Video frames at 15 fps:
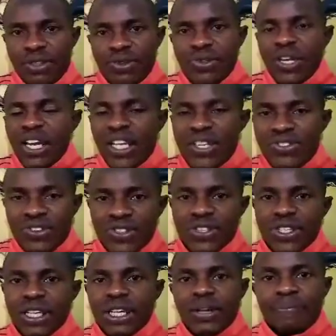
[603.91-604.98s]
Those are
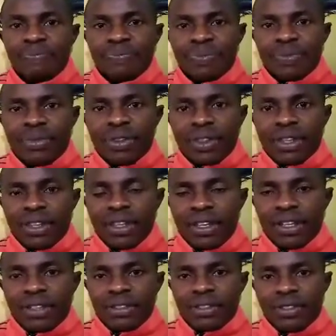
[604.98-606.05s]
interest.
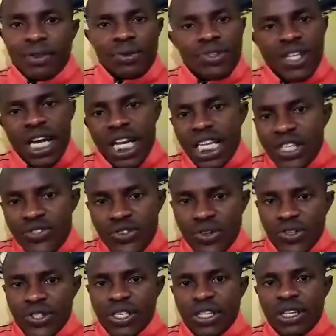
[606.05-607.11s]
Those are
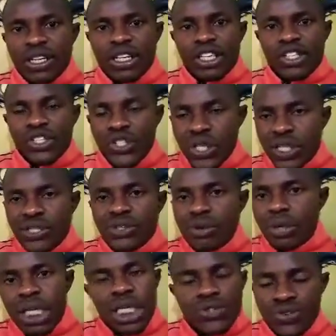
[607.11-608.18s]
interest. Total
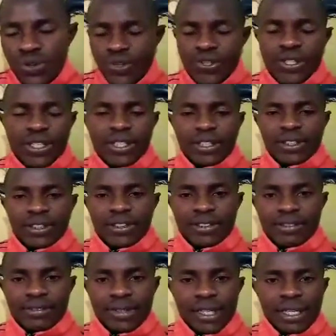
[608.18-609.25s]
interest.
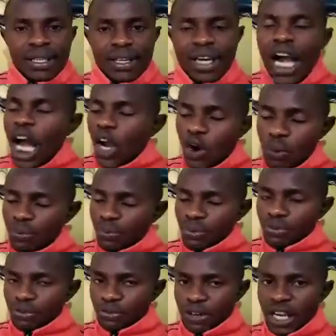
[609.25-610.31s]
I hope
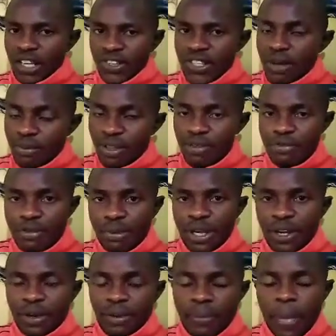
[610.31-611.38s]
you've learned something from
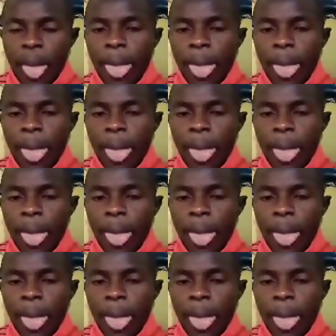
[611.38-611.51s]
here.